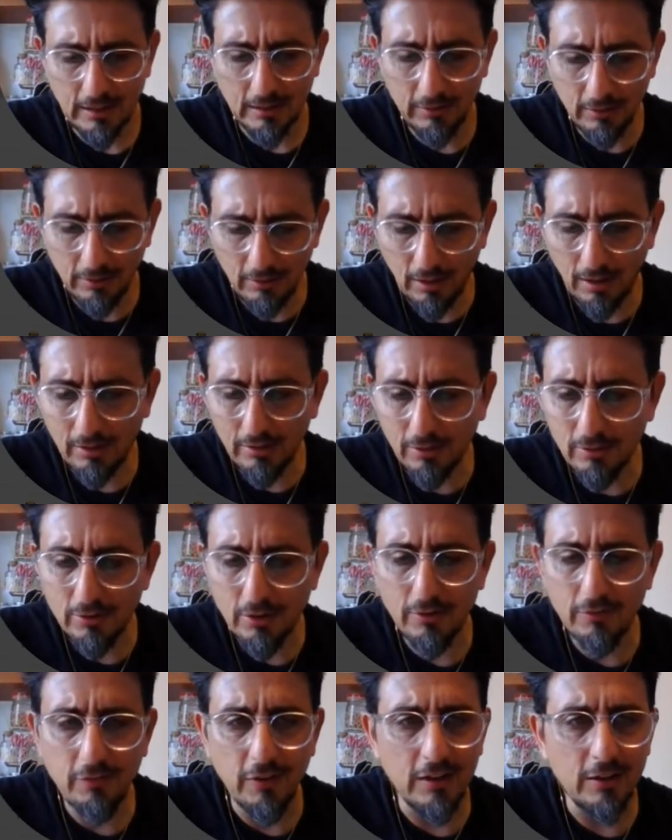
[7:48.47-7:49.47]
I don't know
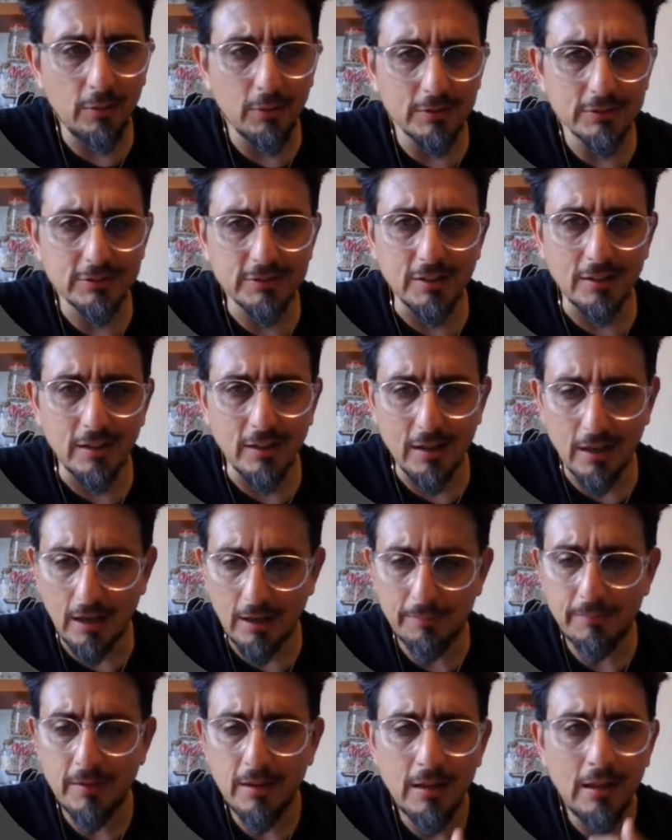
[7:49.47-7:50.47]
if anyone's going to
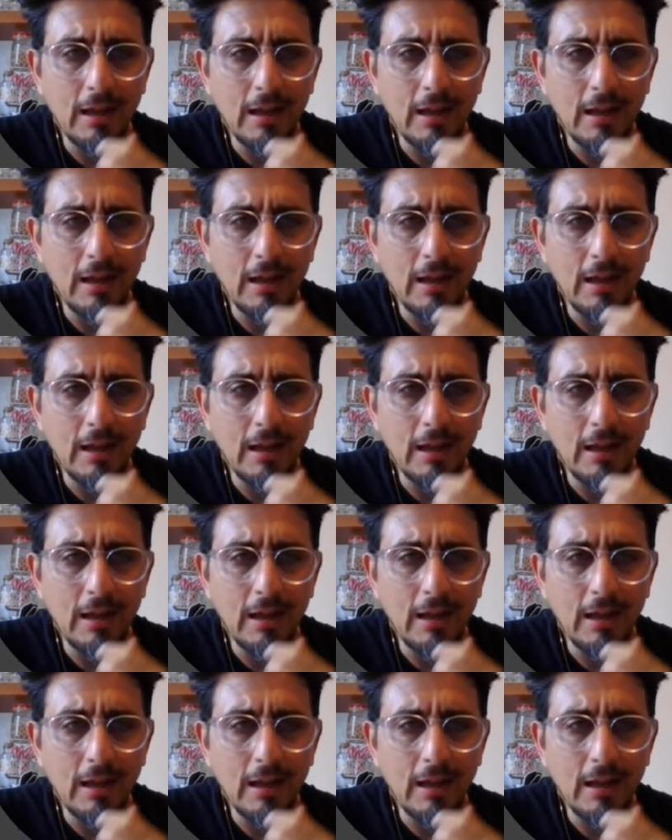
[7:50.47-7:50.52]
come.